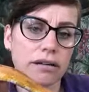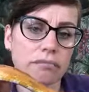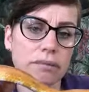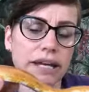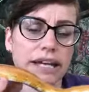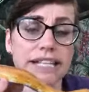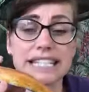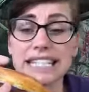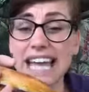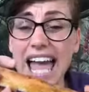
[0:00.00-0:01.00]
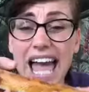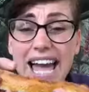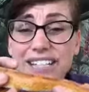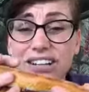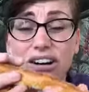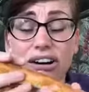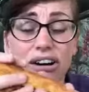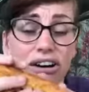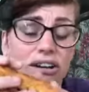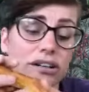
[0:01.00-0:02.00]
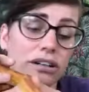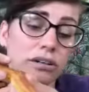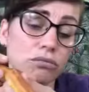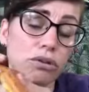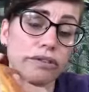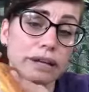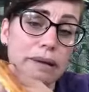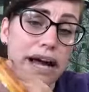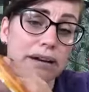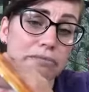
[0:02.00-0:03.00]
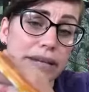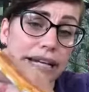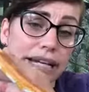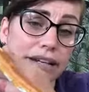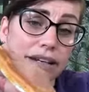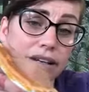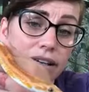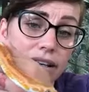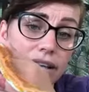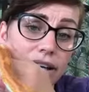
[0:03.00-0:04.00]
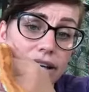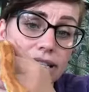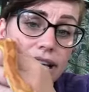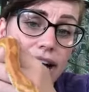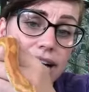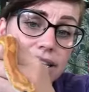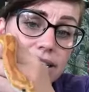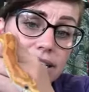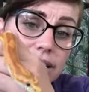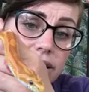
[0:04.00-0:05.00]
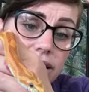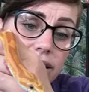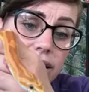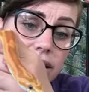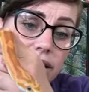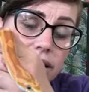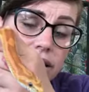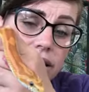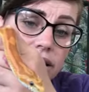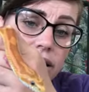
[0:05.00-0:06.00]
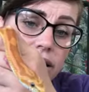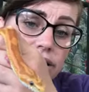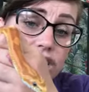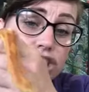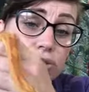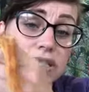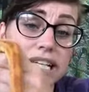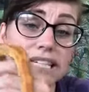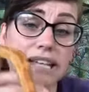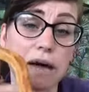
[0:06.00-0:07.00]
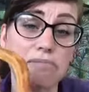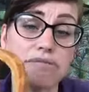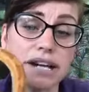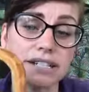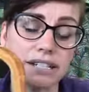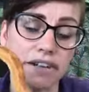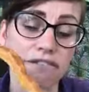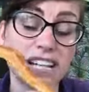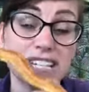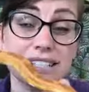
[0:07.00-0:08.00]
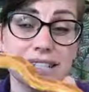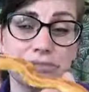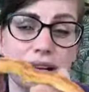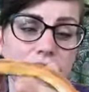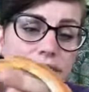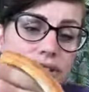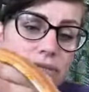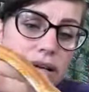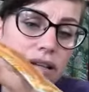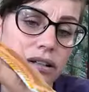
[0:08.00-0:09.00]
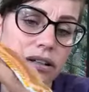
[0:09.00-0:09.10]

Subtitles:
be scared or worry about being attacked. So Zeus is a predator, fantastic predator as well.